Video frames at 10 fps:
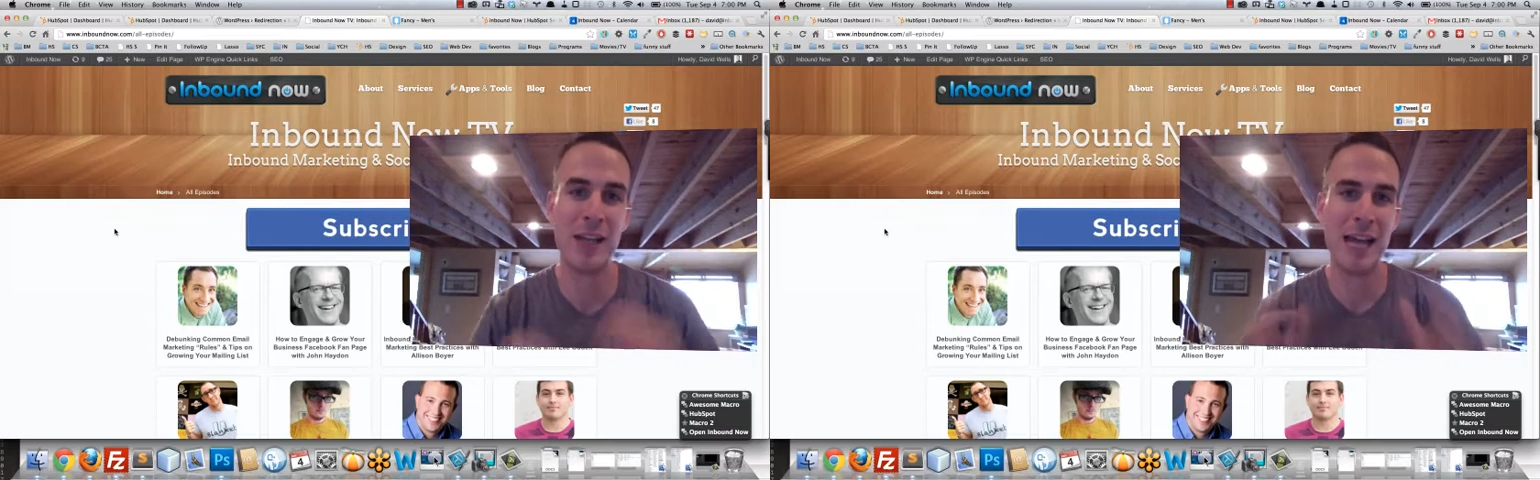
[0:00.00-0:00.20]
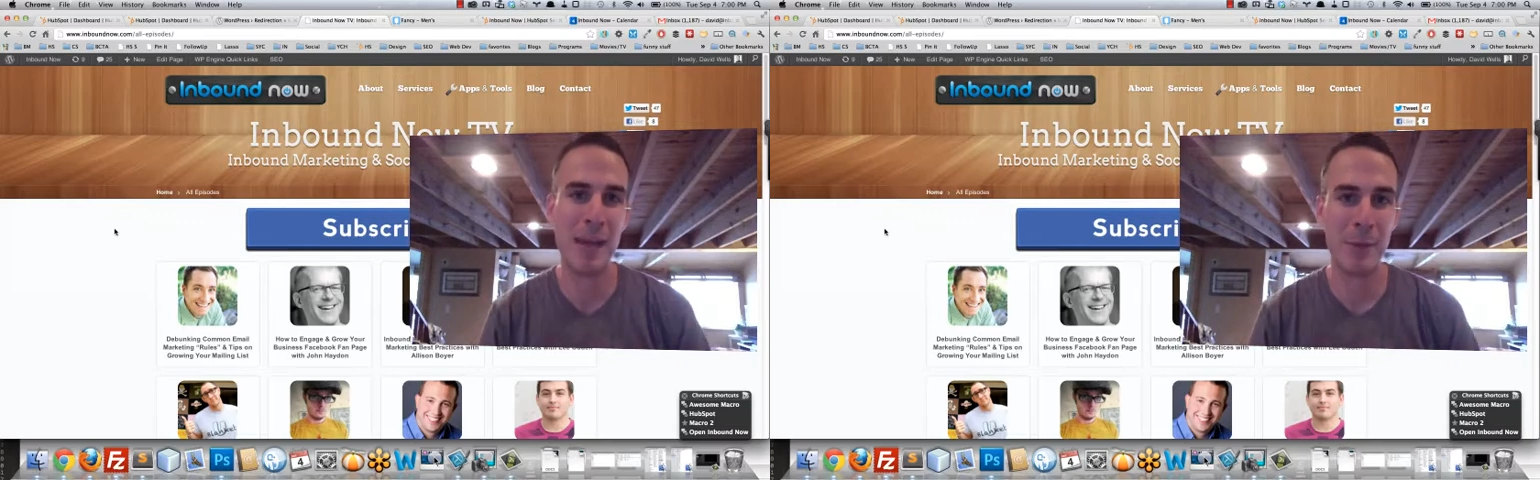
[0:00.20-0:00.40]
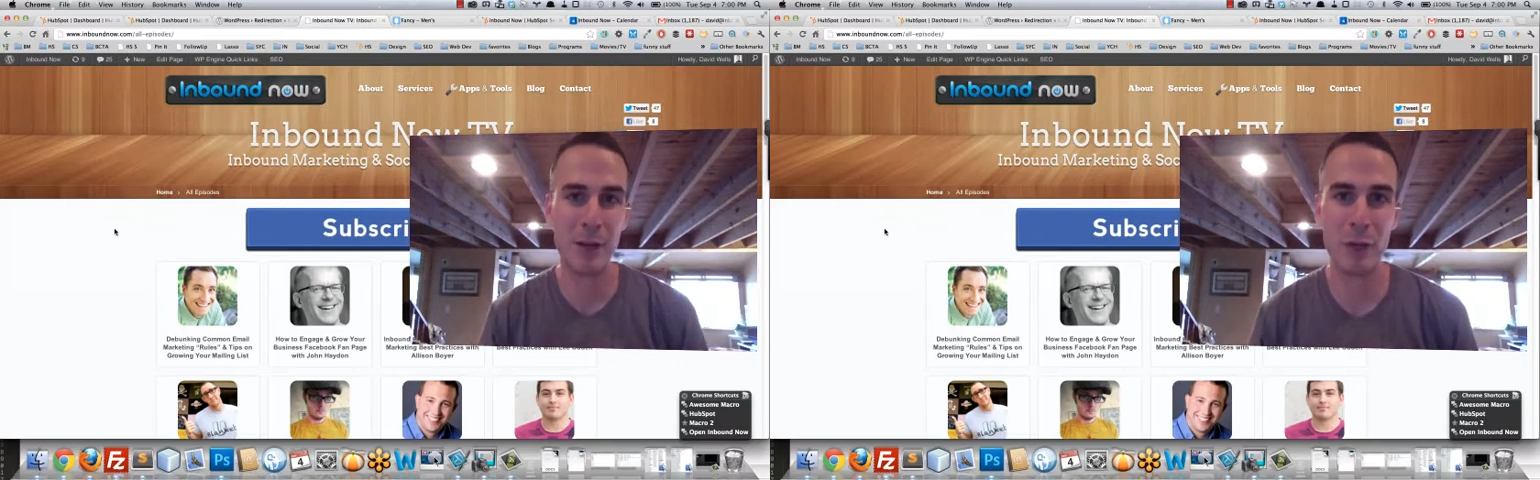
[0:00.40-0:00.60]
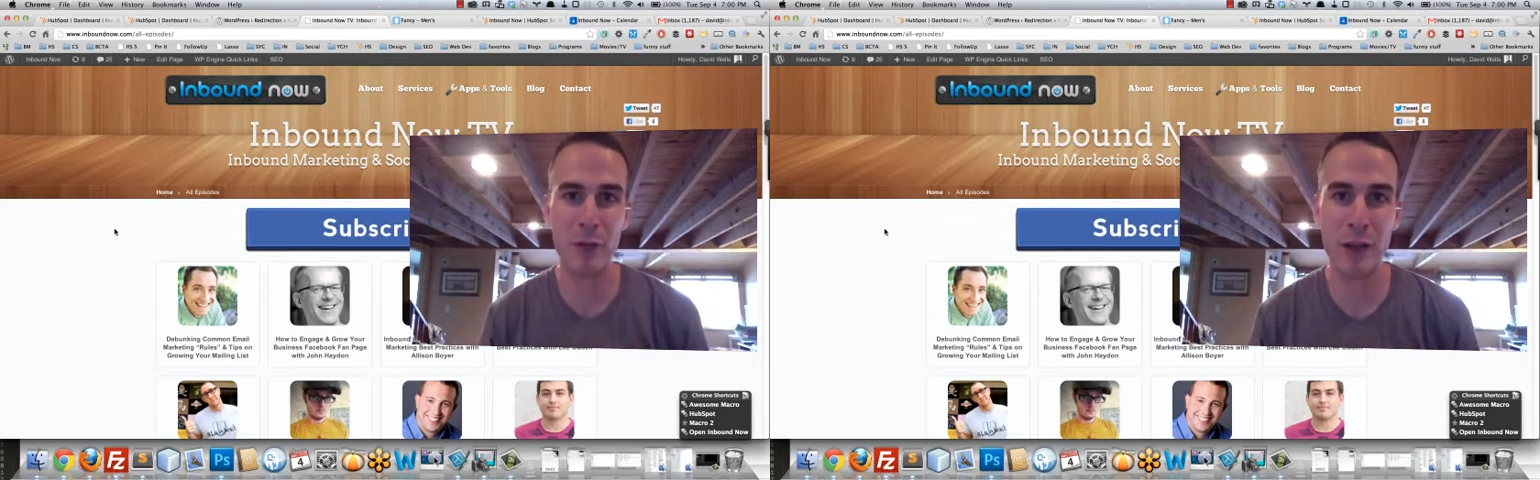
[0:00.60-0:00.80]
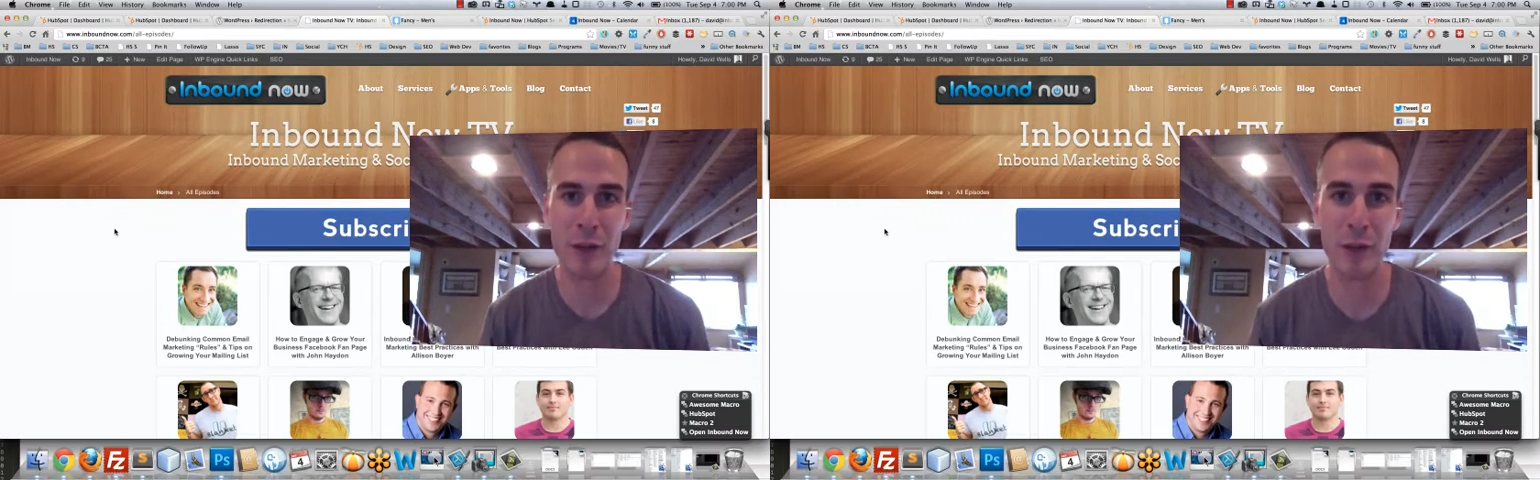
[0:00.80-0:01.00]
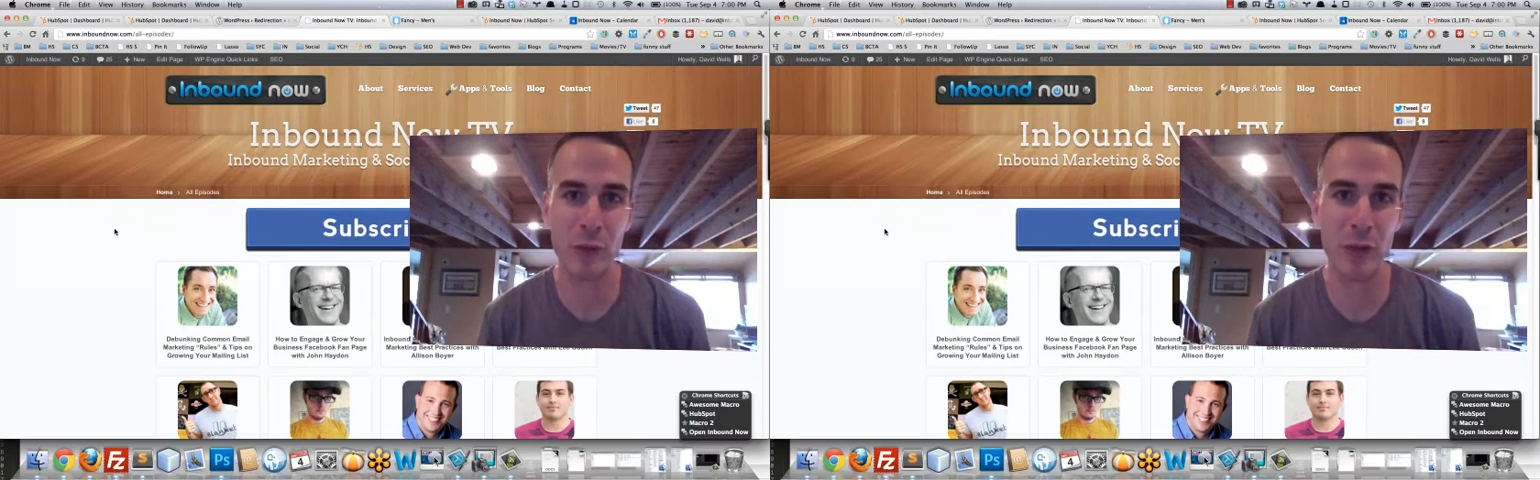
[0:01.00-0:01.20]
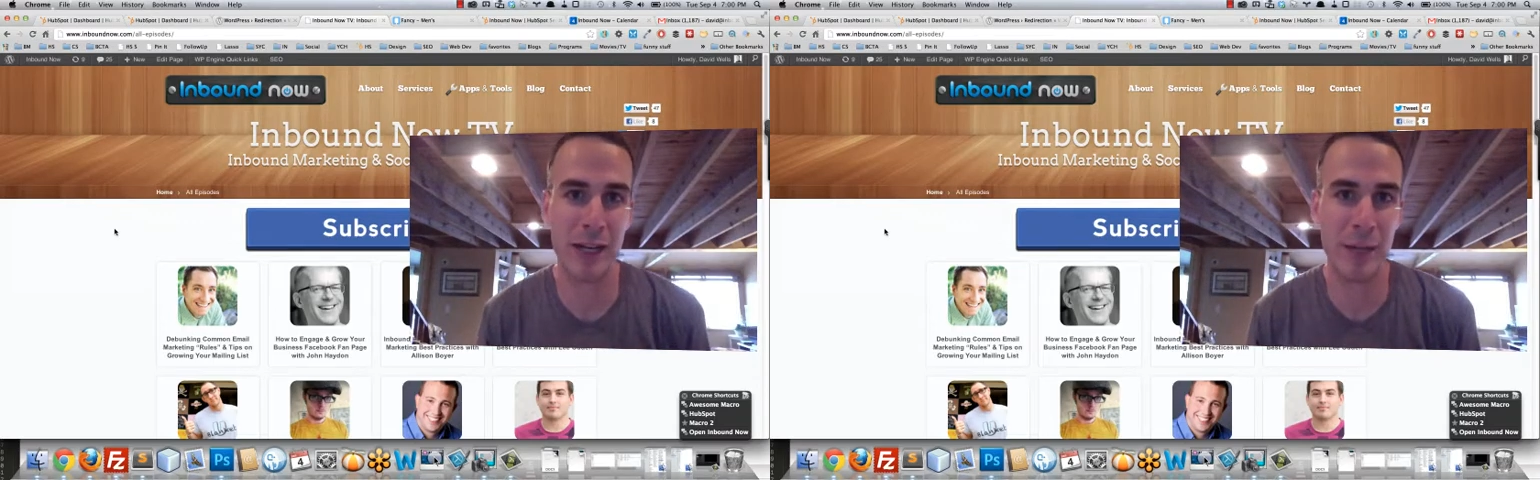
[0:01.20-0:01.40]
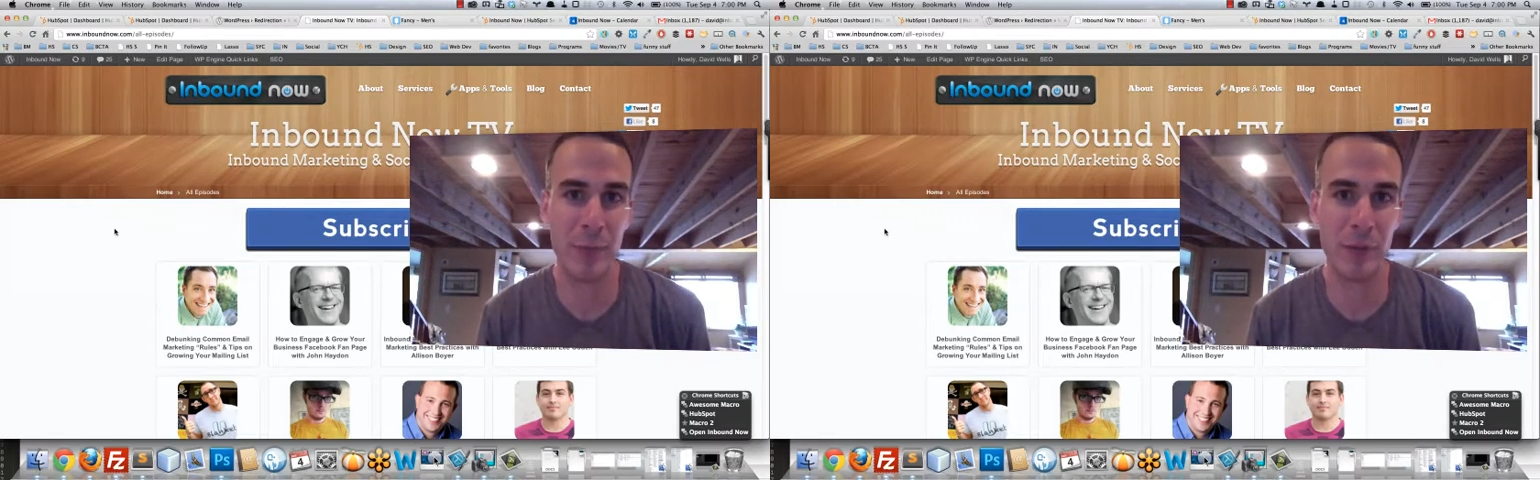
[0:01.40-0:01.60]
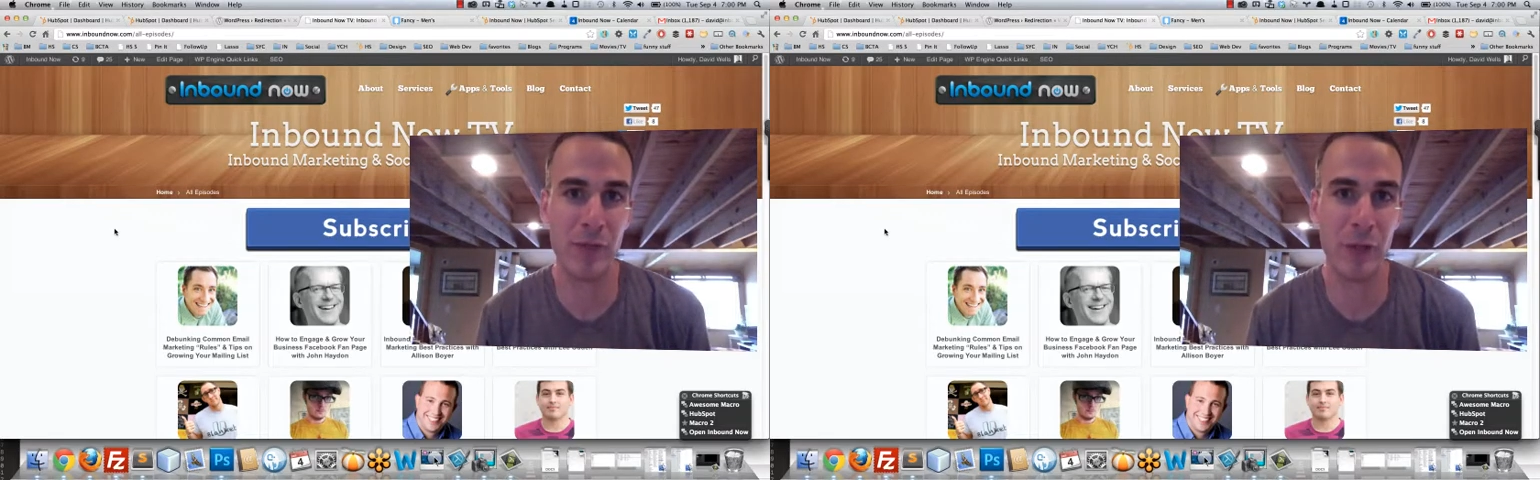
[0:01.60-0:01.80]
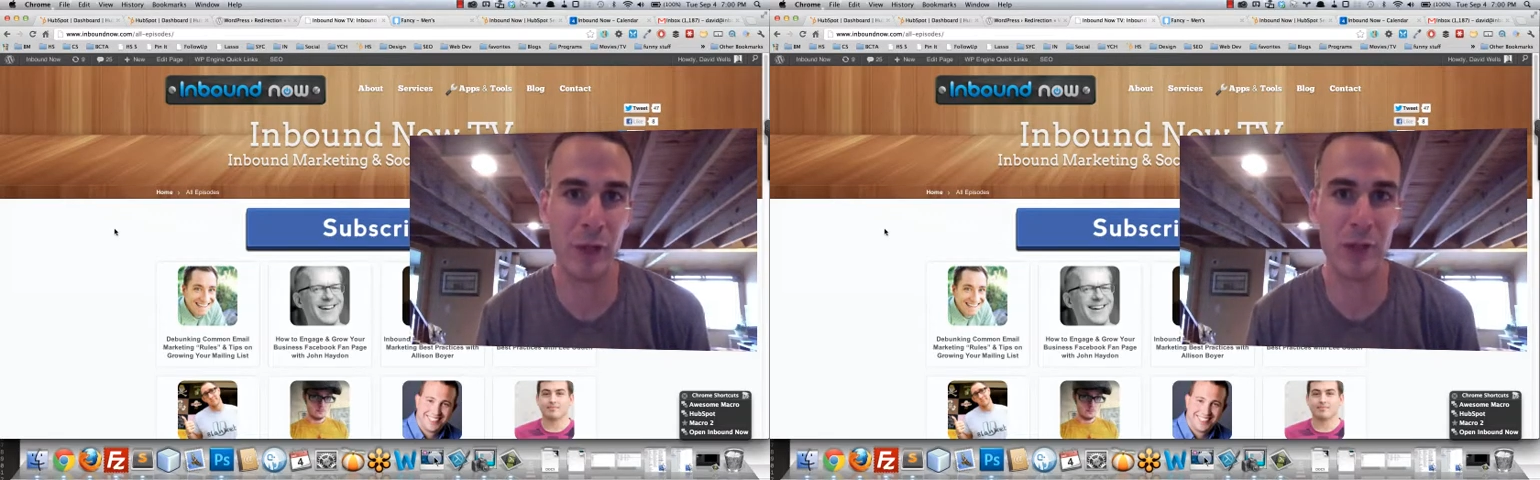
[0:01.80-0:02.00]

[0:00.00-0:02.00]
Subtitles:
And I'm going to run through a couple of those